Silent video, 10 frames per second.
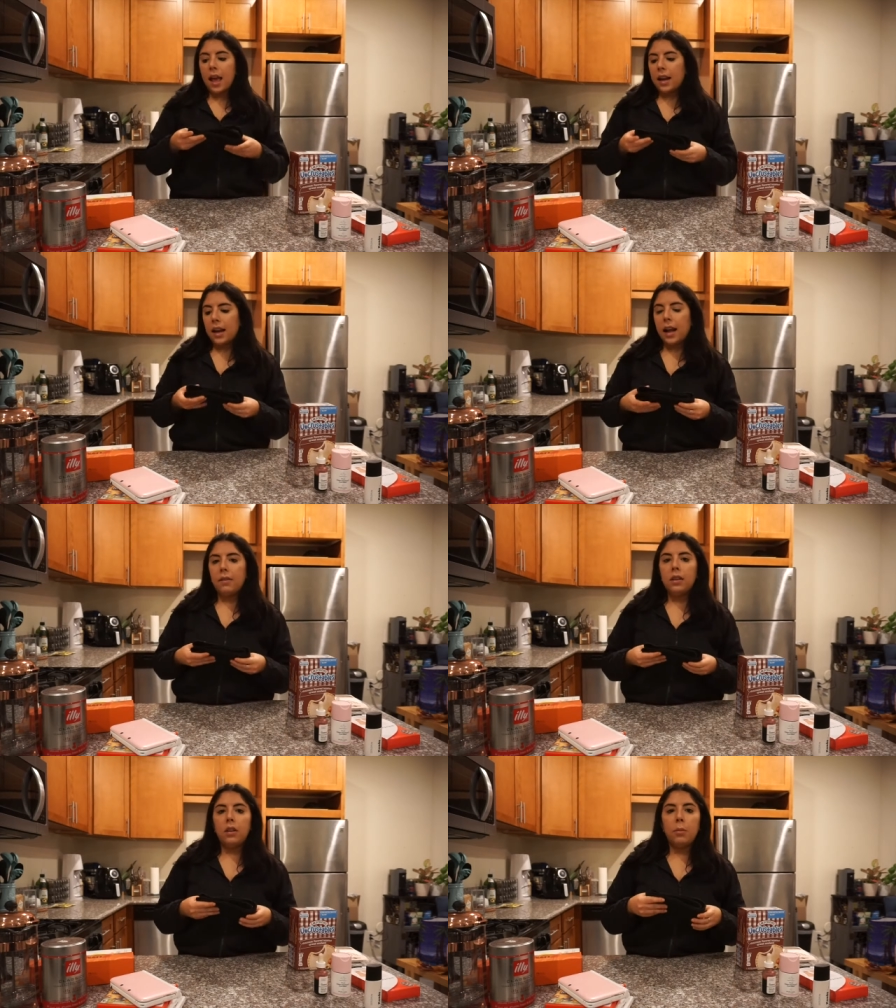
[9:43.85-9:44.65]
And I
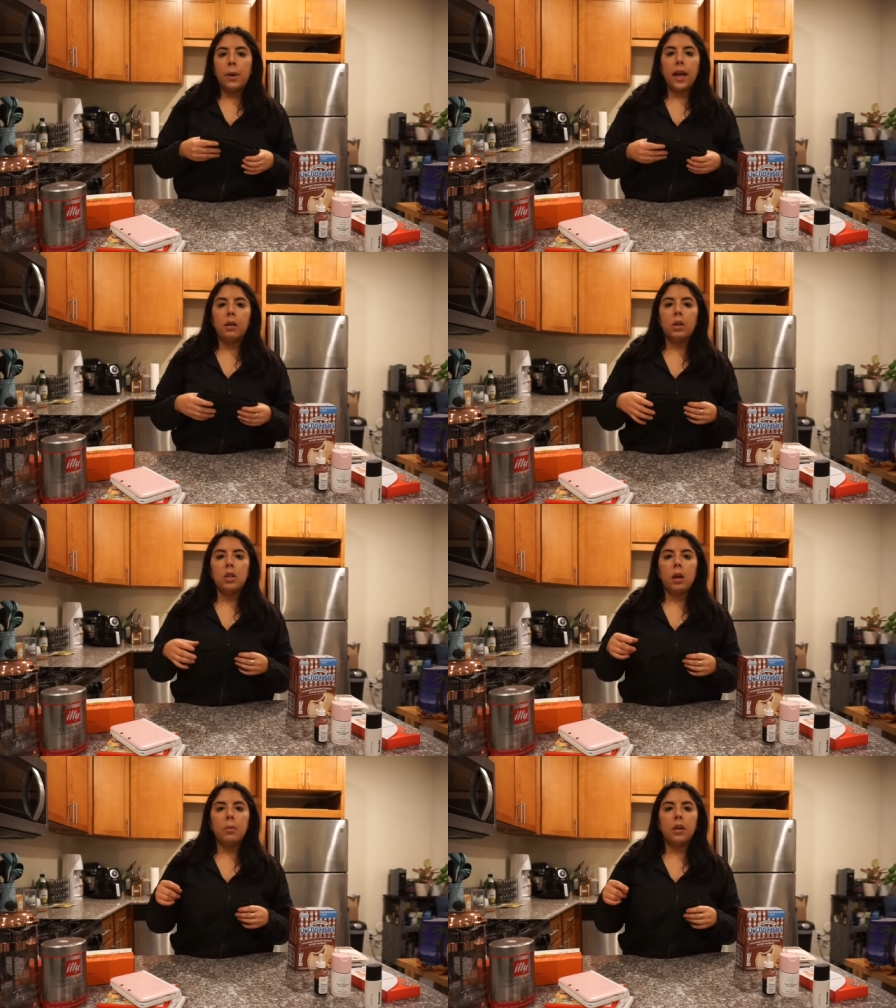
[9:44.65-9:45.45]
have a little bike,
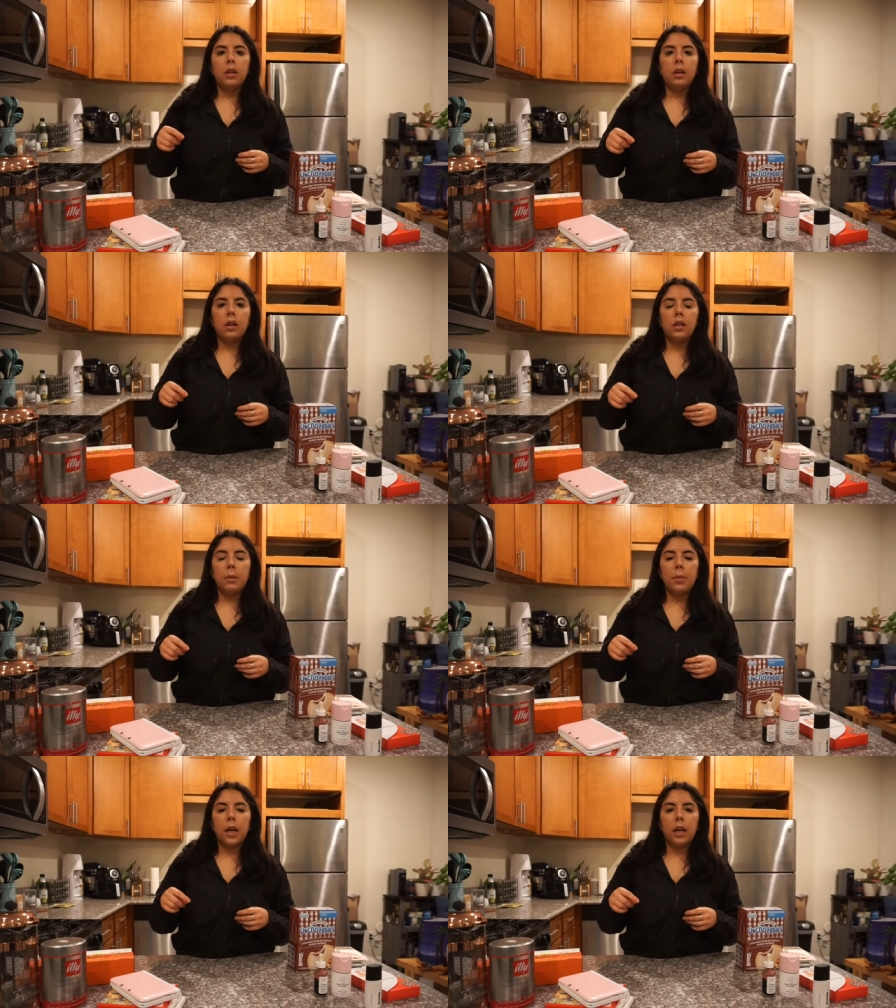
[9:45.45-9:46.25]
which I'll put a little
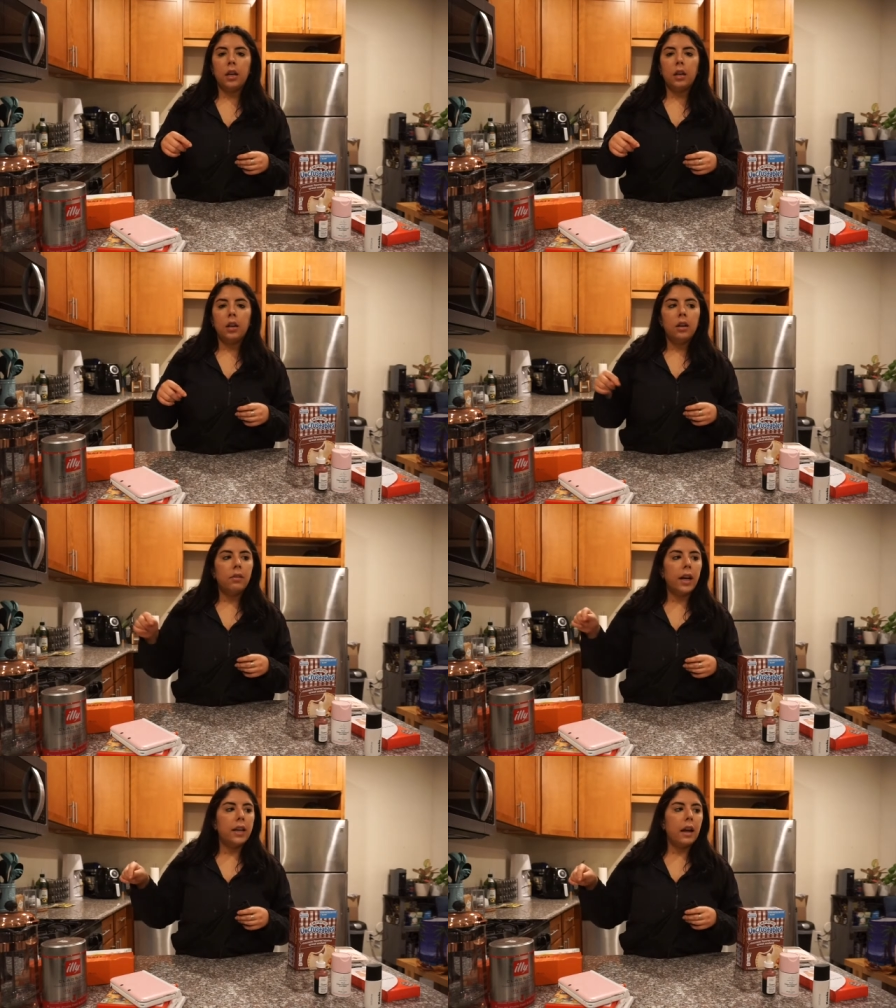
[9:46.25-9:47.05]
clip in
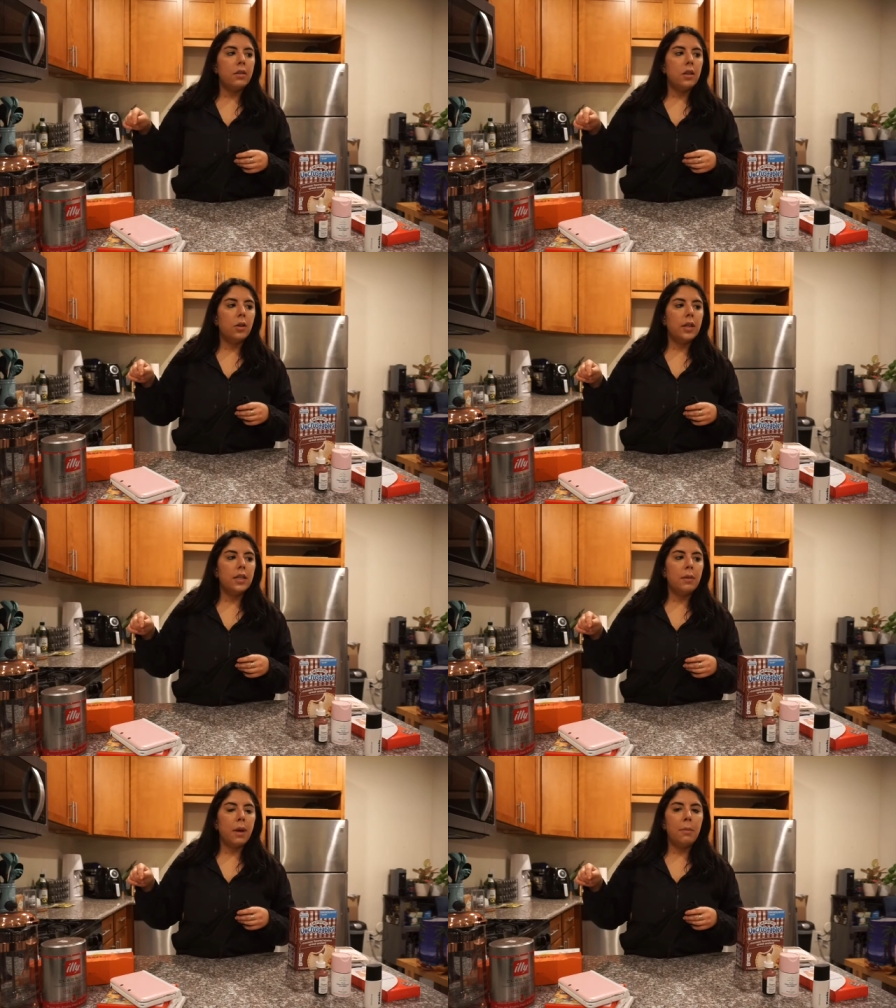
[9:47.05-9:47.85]
right now so you can
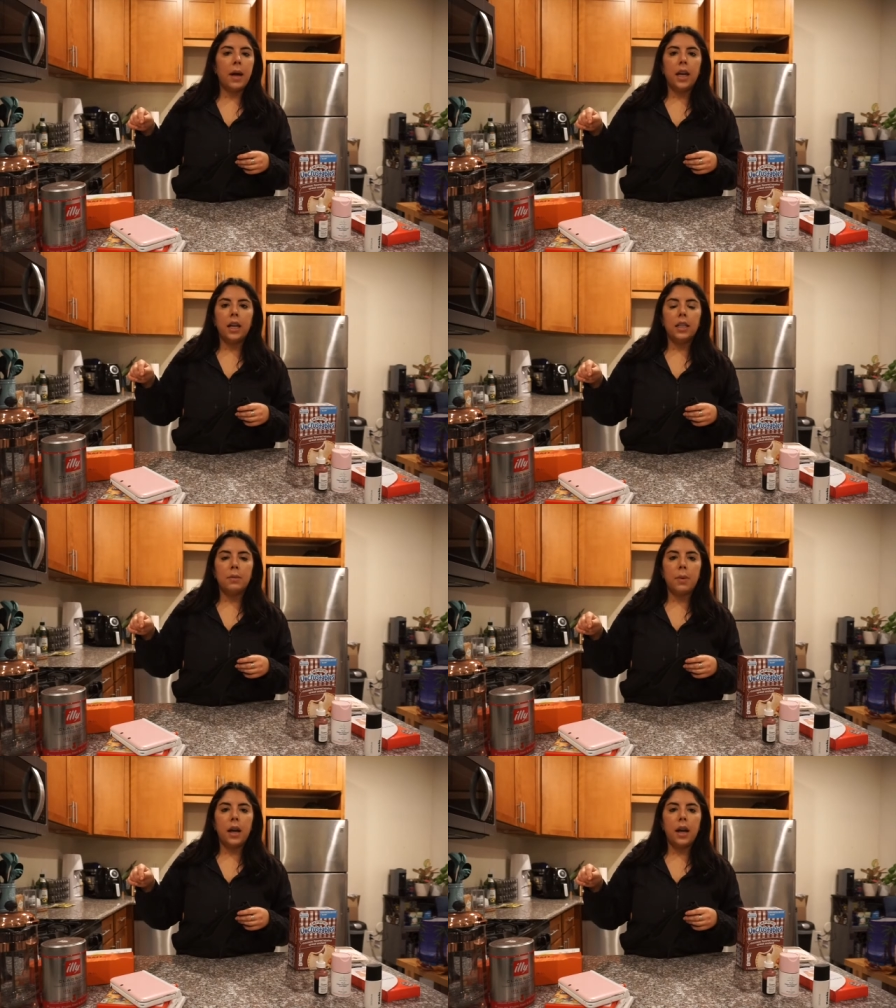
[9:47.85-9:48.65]
see my bike.
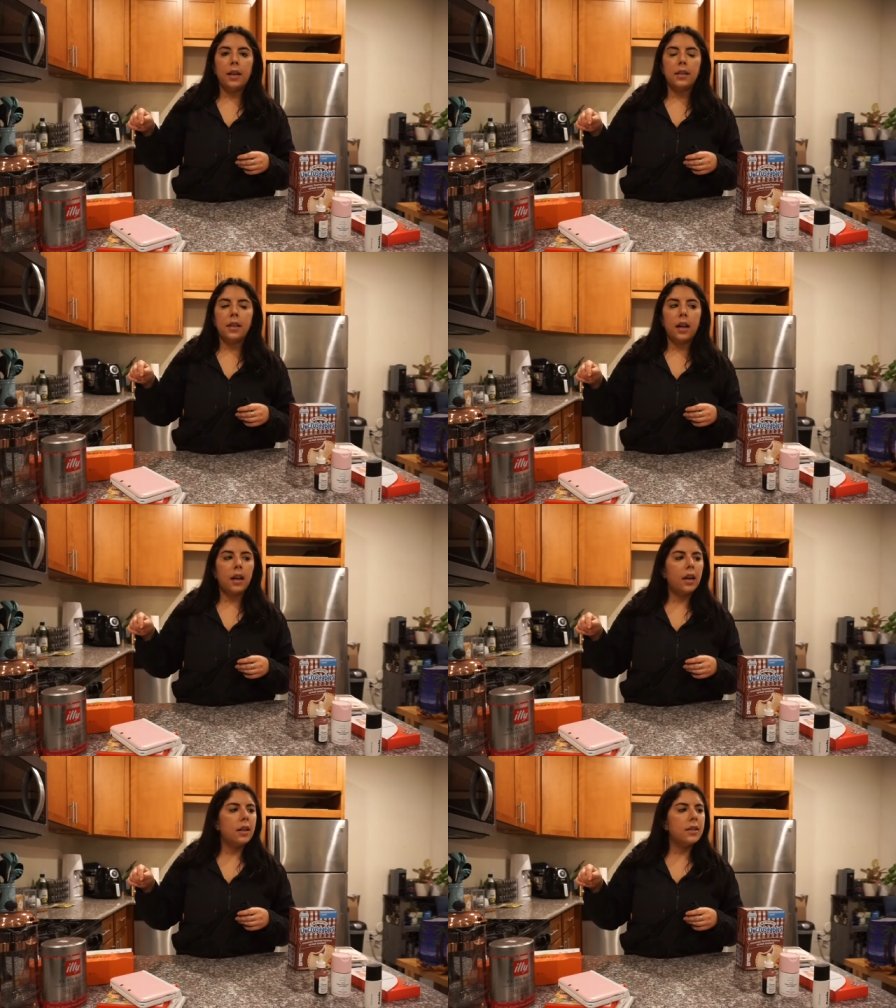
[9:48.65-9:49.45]
It's by
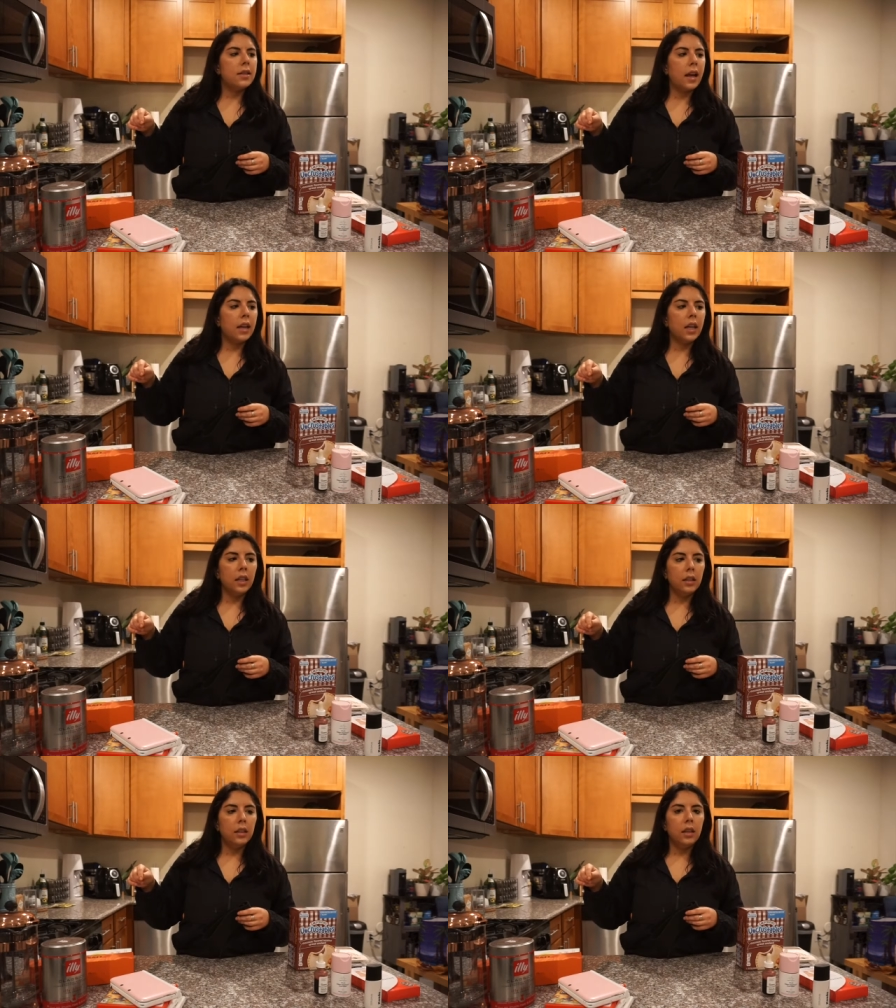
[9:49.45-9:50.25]
uh, Sunny.